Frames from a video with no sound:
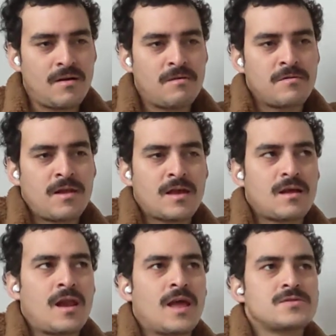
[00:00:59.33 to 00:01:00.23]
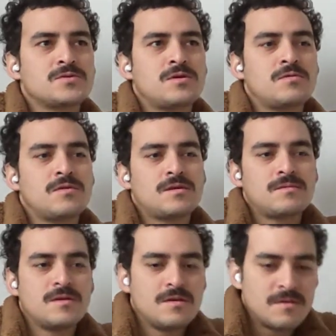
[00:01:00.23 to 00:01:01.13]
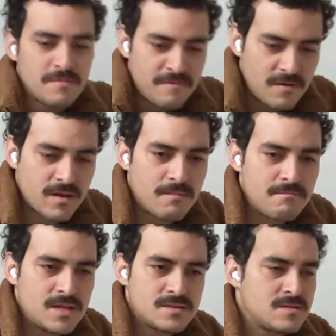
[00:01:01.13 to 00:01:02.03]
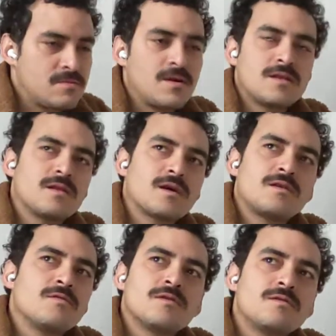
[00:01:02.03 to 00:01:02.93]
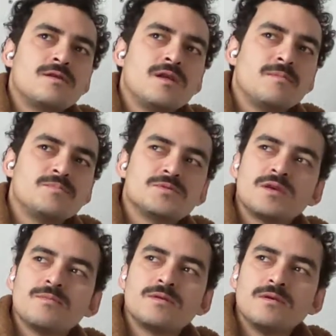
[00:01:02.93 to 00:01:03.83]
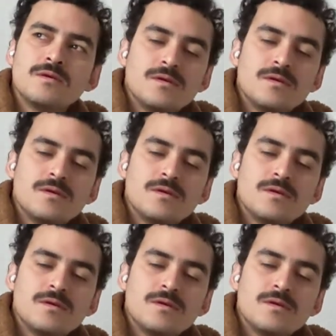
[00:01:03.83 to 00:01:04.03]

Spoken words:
I like to call fundamental, right? I don't know a good name to say, but